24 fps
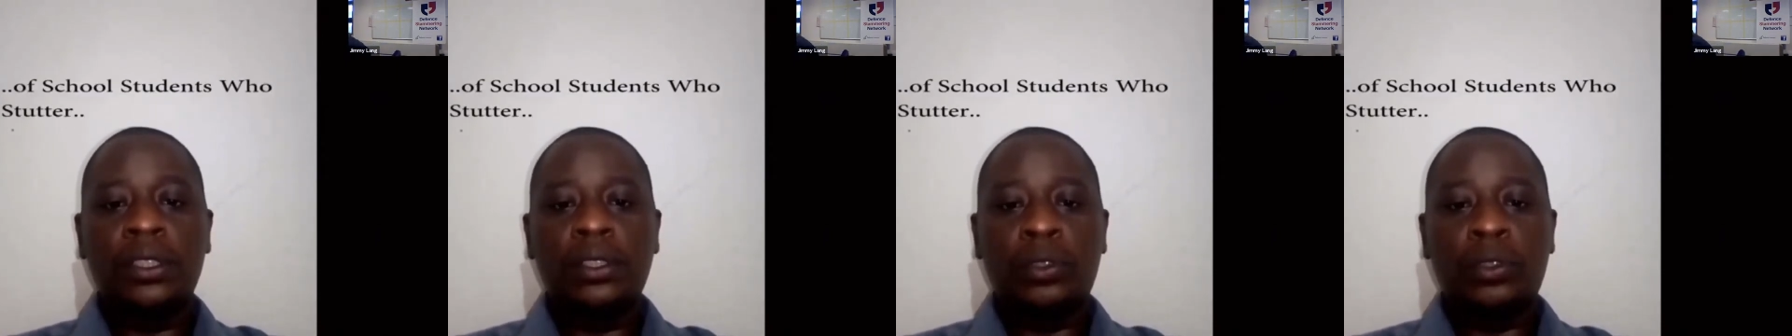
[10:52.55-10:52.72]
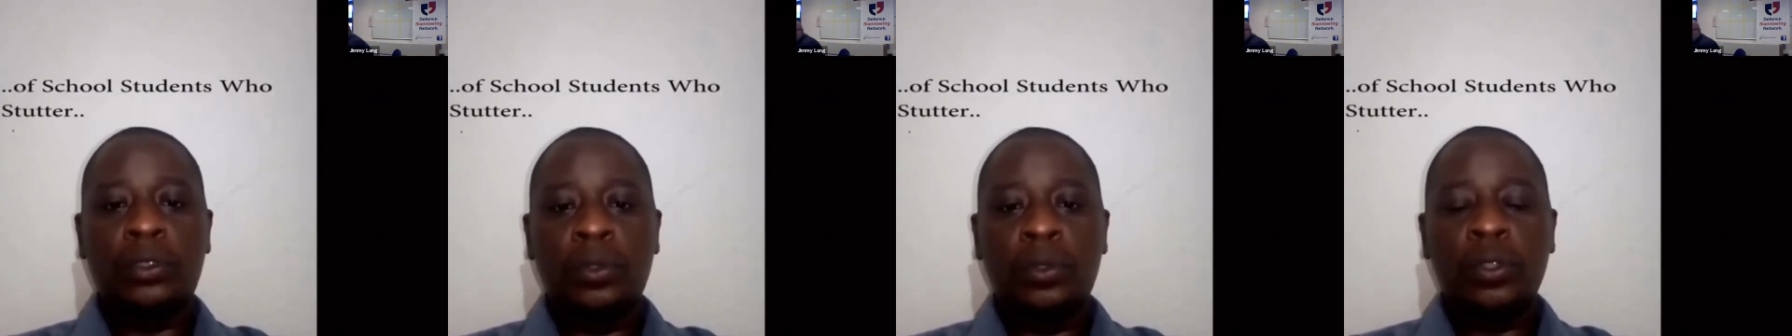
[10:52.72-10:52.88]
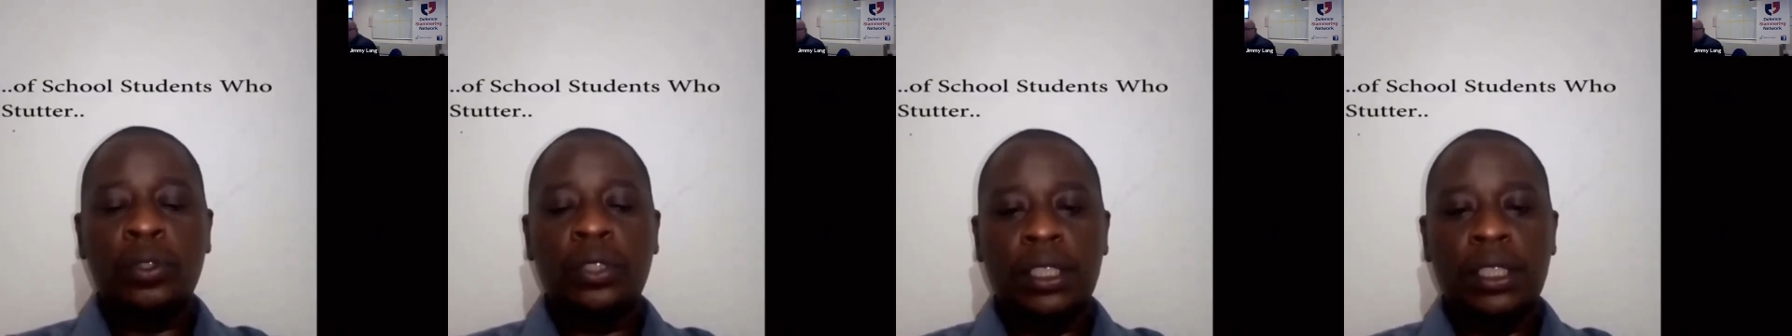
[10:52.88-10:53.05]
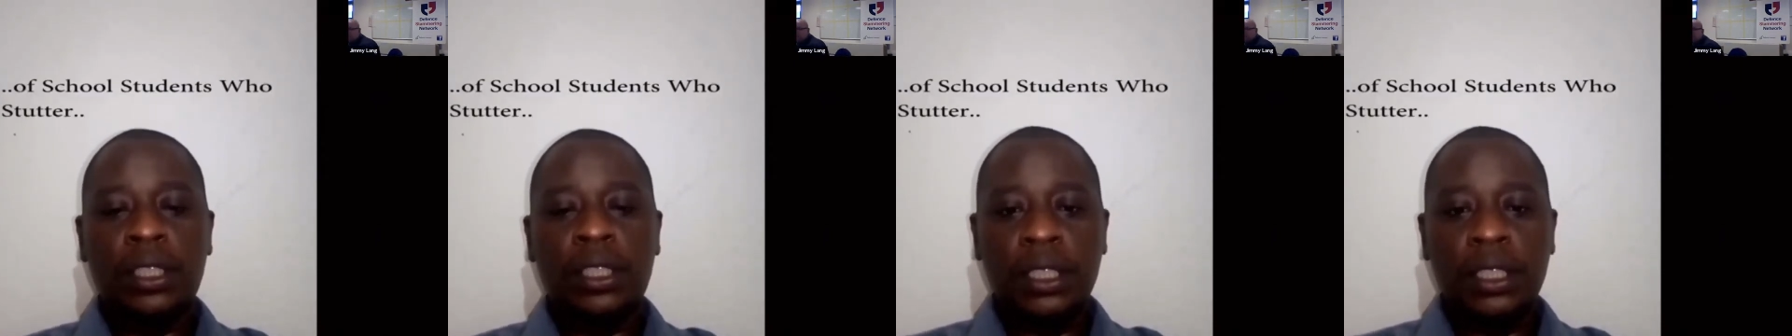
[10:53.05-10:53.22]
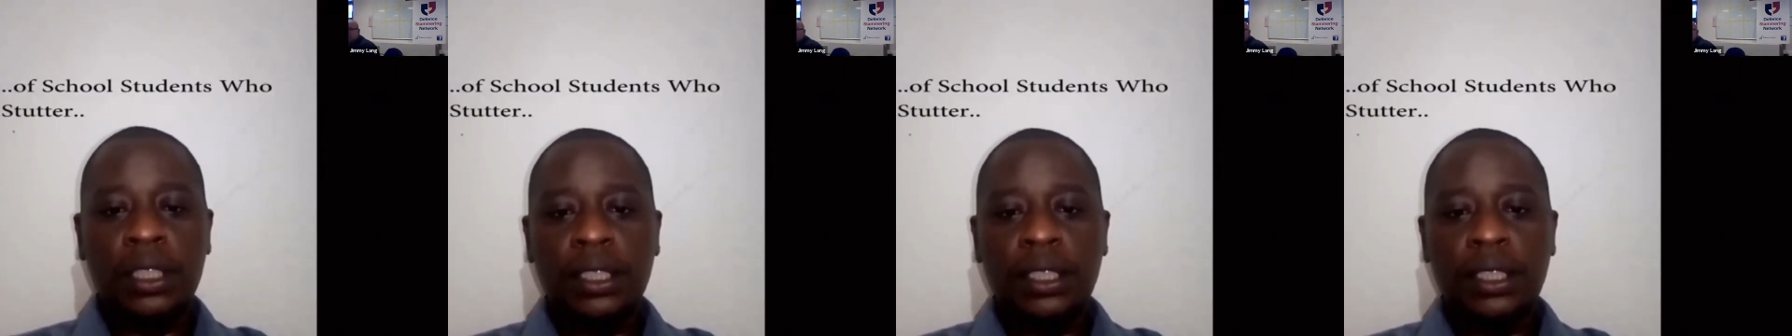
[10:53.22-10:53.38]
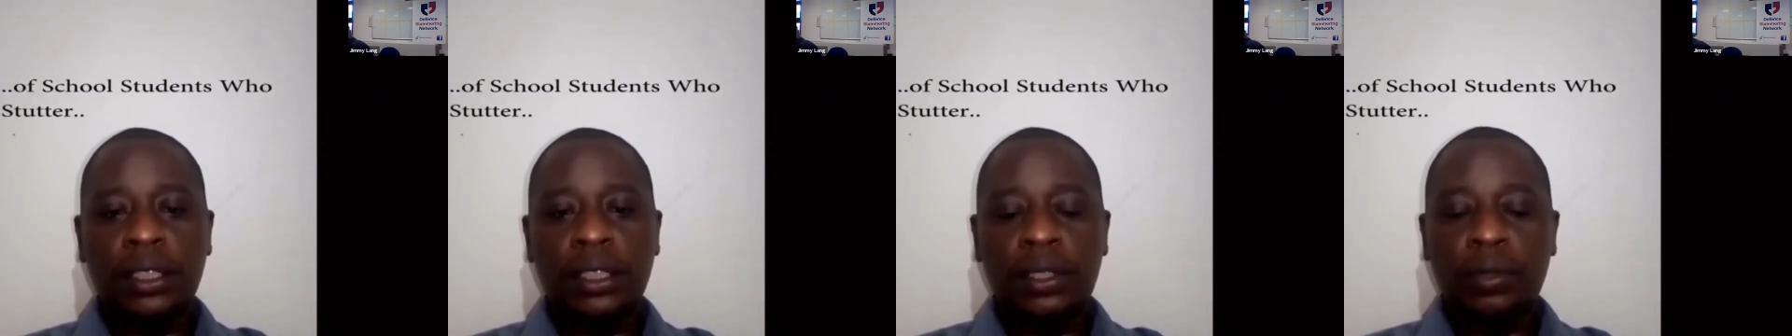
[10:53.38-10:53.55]
and
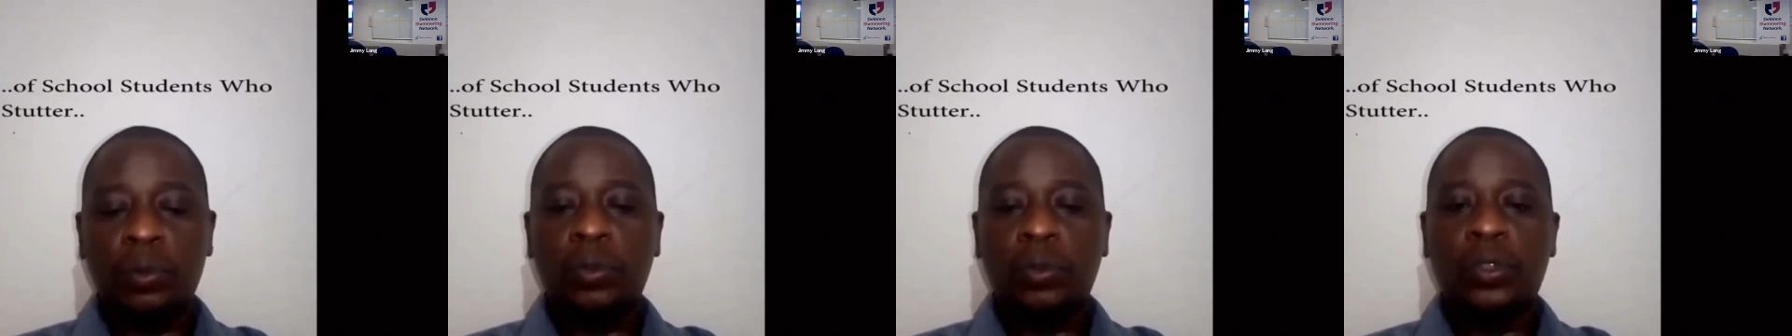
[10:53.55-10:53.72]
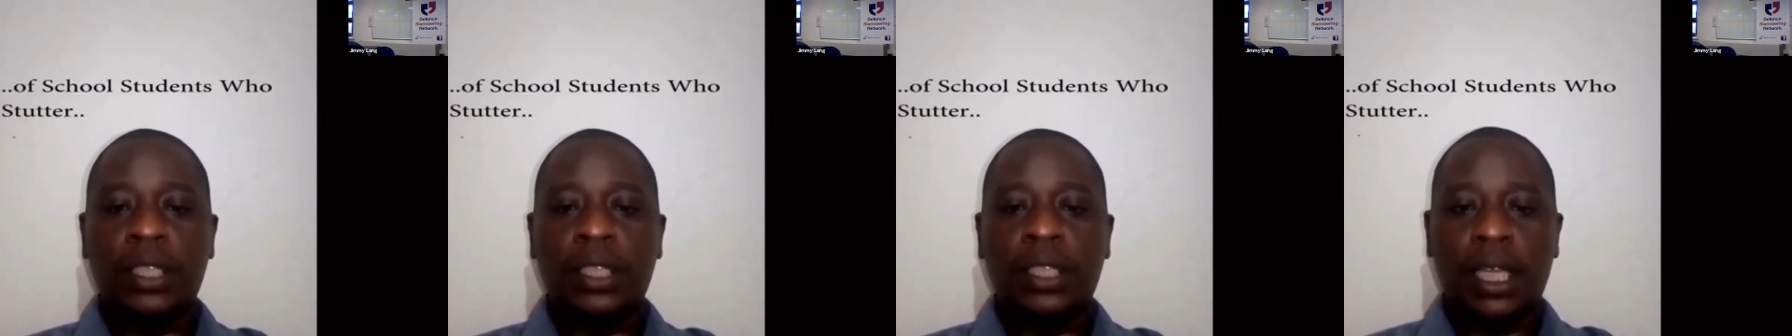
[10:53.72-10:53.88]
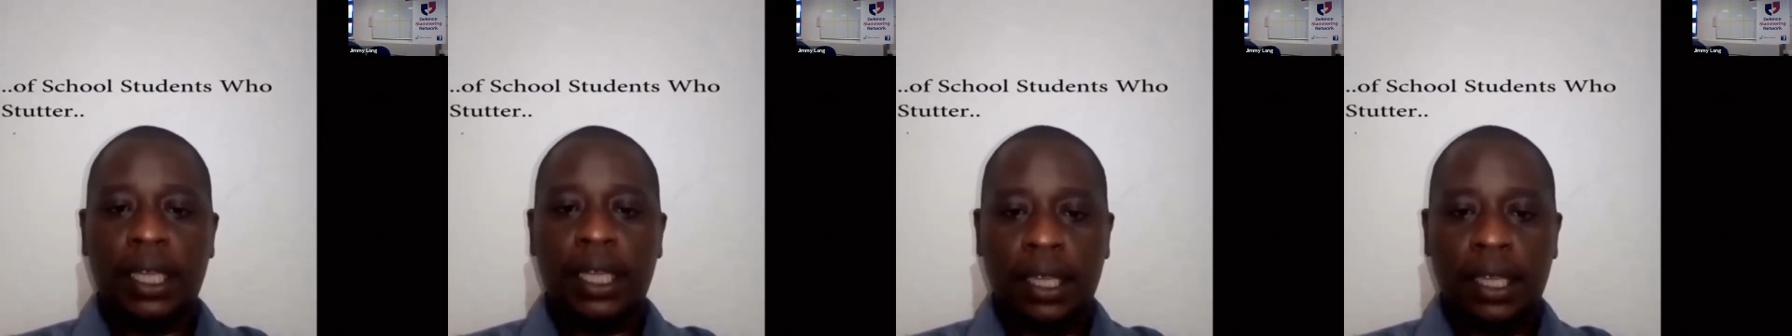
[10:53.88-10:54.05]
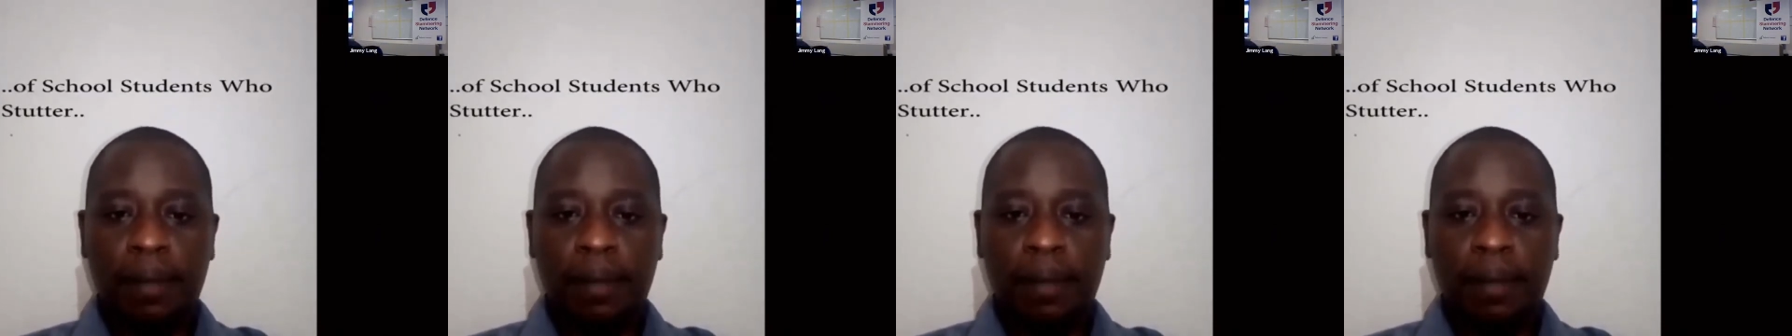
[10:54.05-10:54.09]
victimization